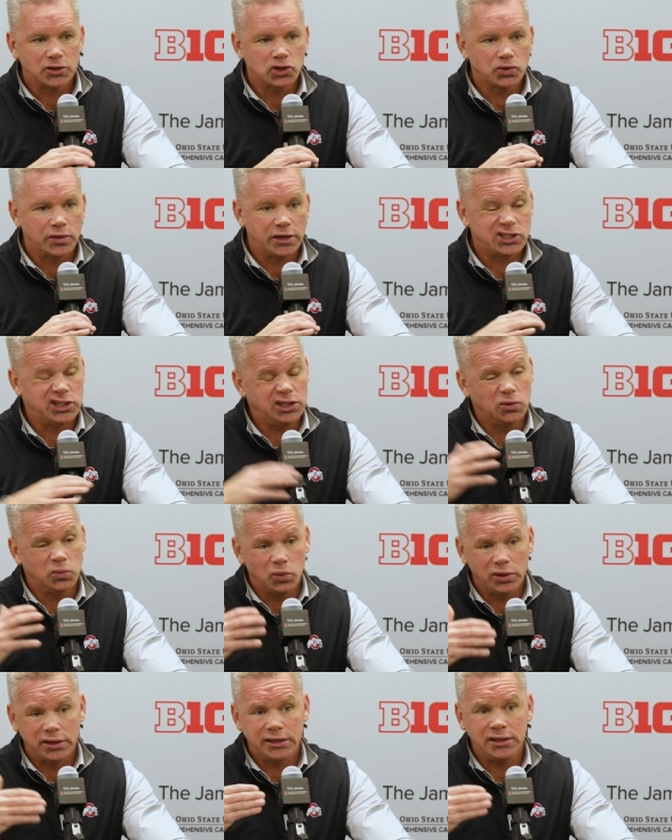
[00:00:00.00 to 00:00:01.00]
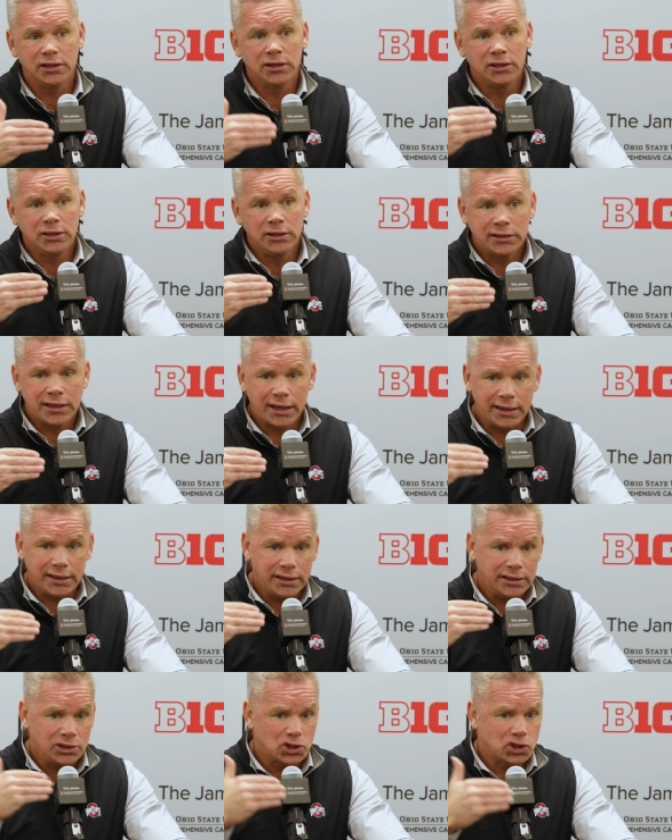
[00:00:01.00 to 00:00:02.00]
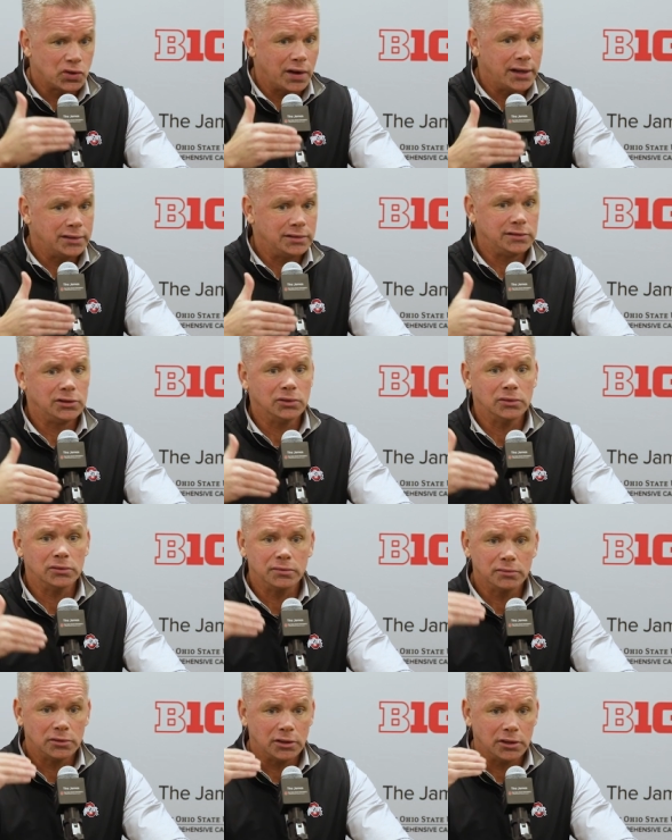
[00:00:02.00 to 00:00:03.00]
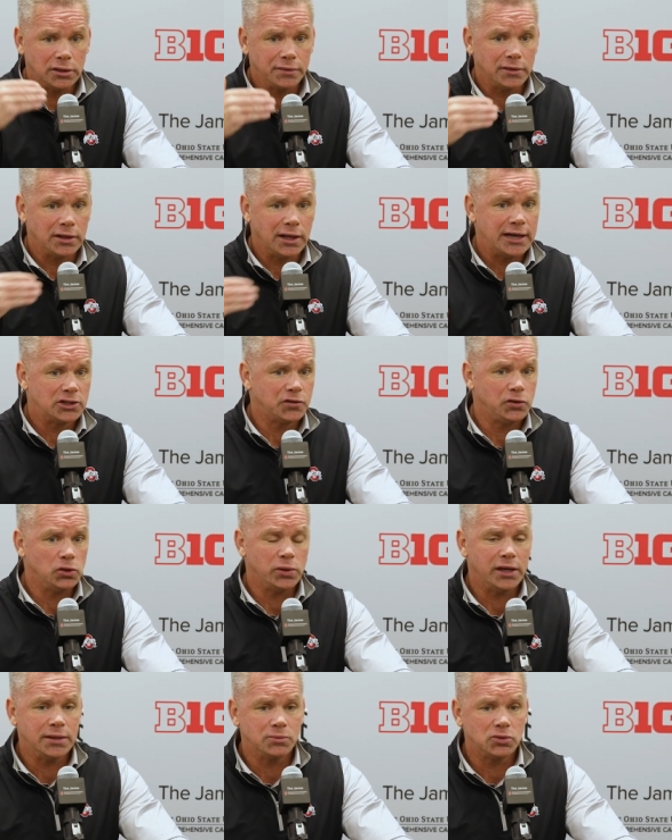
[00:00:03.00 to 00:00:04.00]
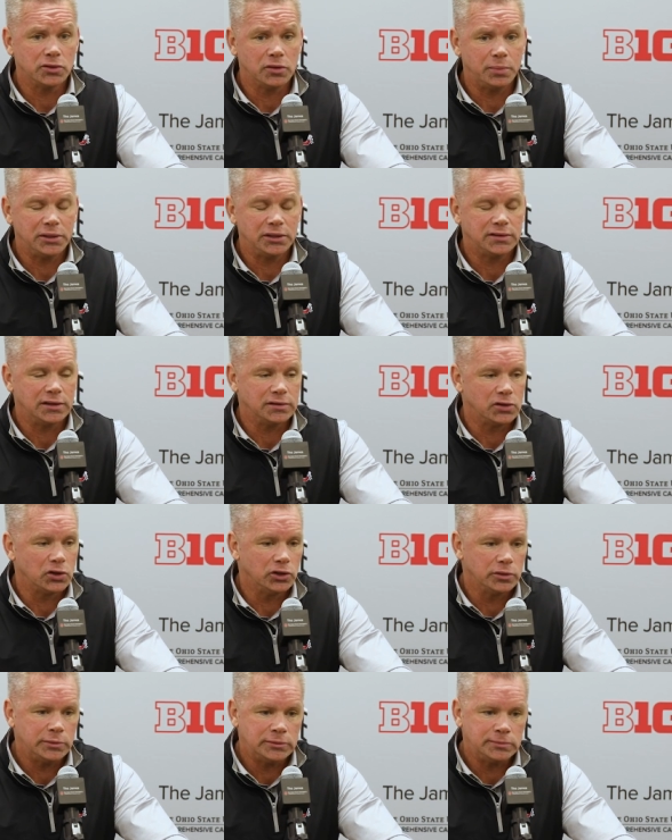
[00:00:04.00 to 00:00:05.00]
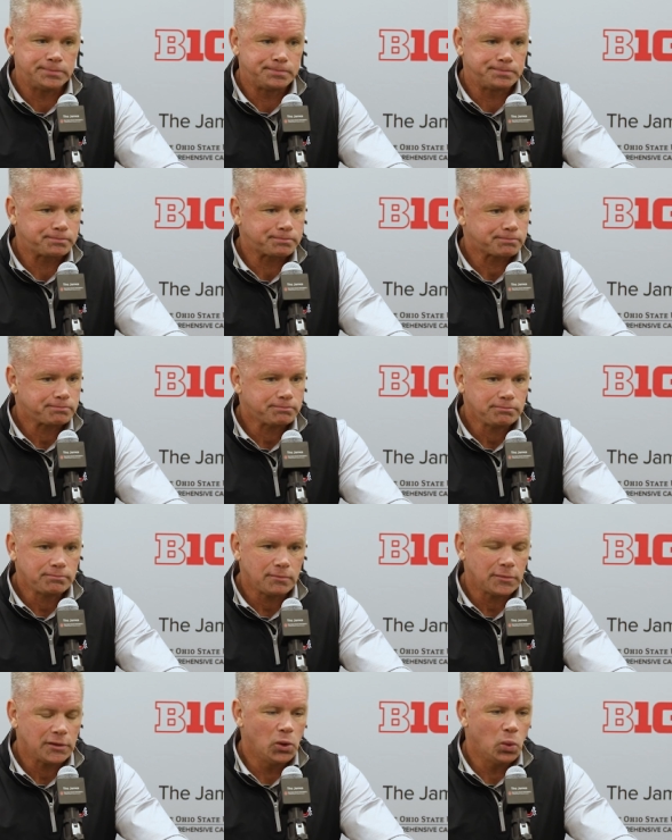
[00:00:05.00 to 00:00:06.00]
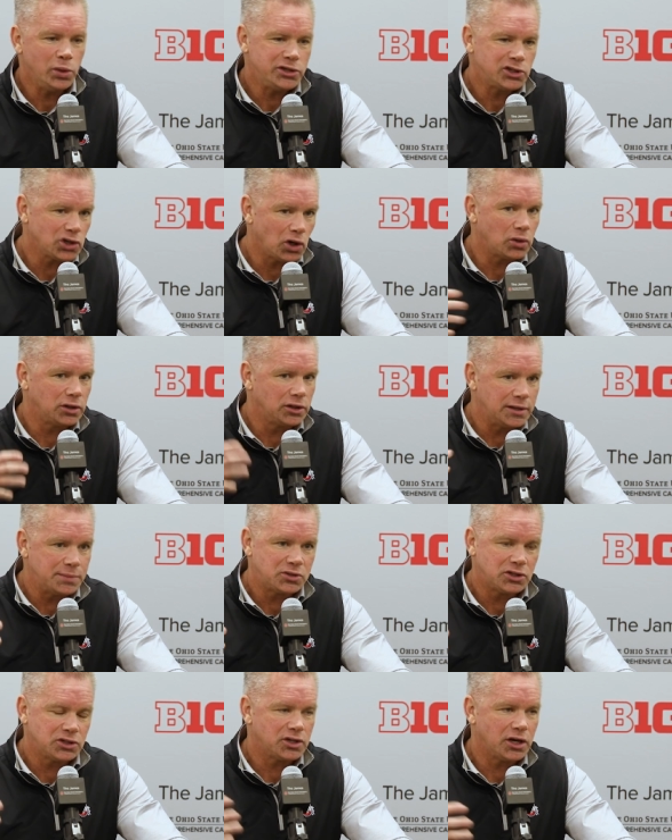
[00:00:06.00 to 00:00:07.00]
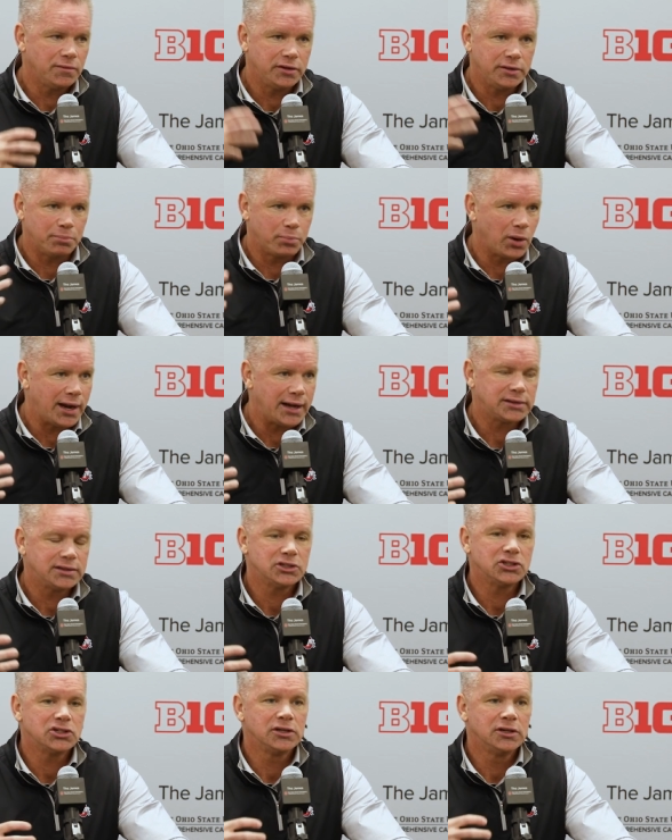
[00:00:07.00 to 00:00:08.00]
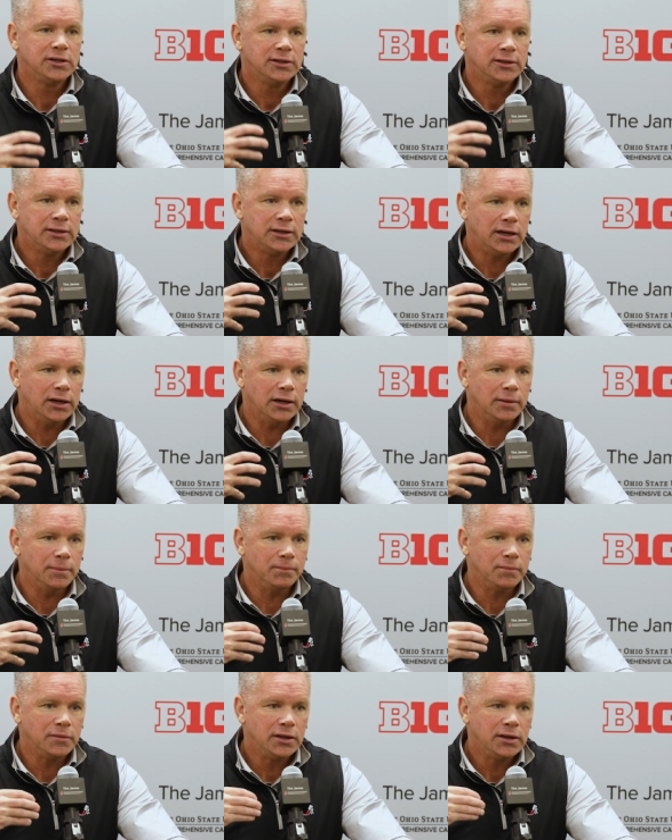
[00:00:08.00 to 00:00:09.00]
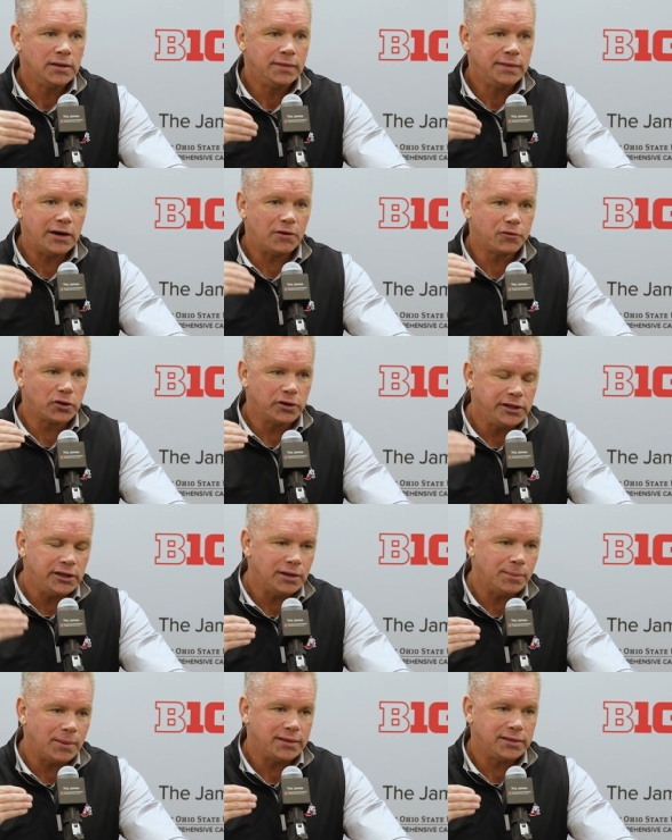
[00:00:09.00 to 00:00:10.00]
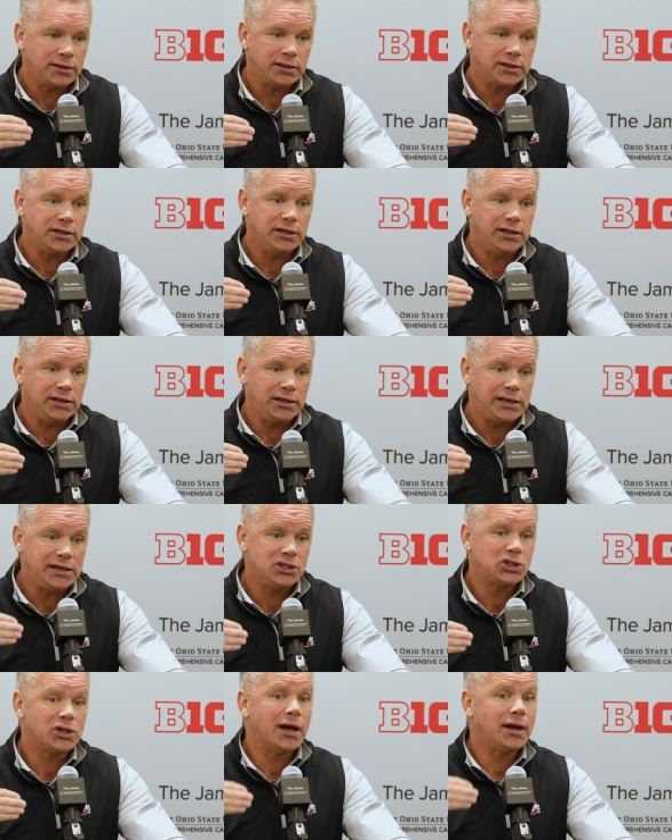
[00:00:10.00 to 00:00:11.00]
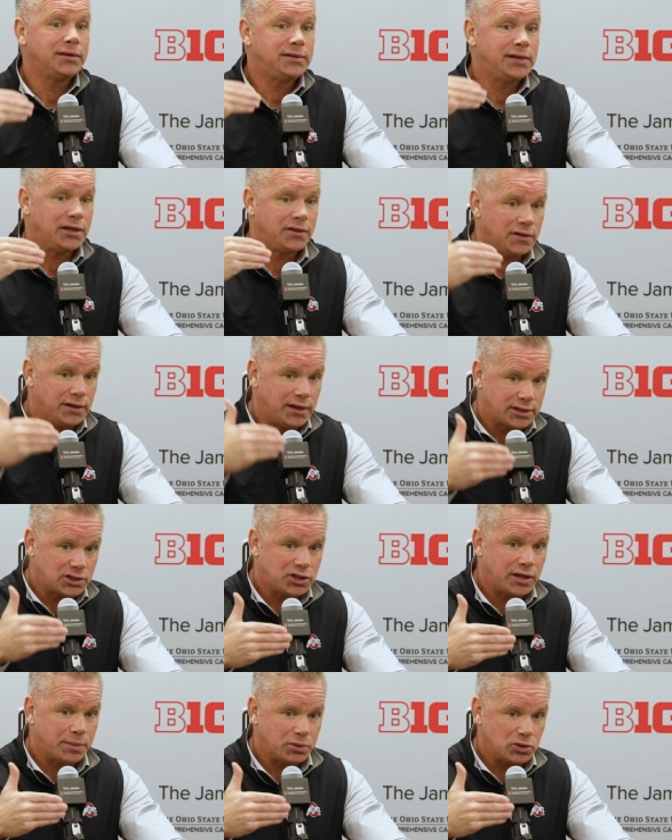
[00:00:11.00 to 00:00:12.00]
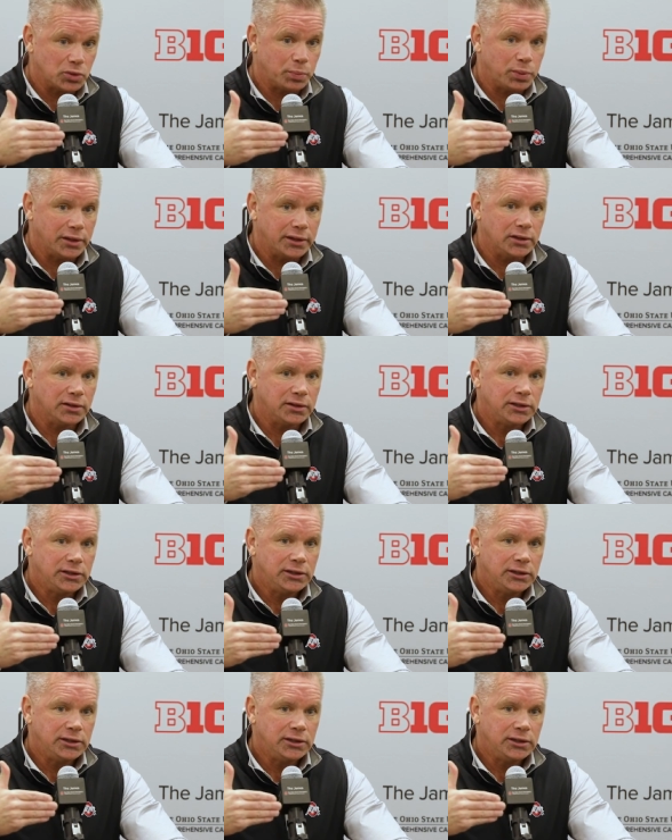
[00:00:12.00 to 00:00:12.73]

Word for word: the stretch, he didn't really kind of hit his stride until uh, the last few games of the Big Ten tournament. We saw glimpses of it in practice. Um, now, for him, I think he's got to take the next step as a player,